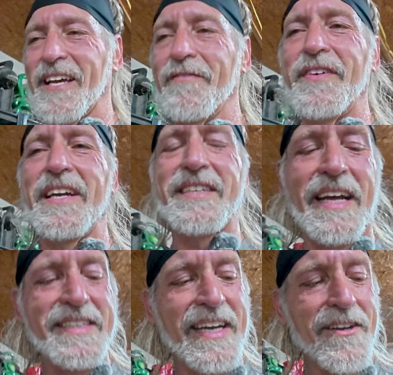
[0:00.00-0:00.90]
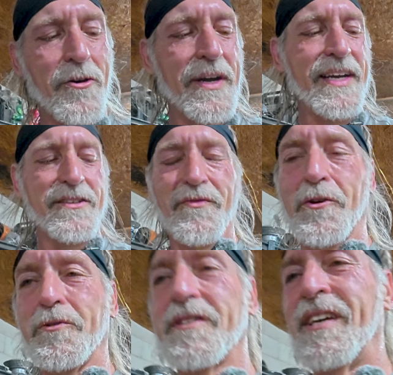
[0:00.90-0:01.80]
I finished at 10:08,
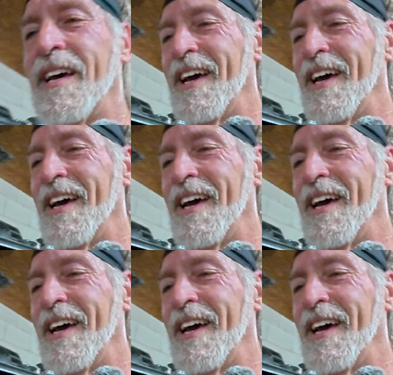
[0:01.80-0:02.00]
folks.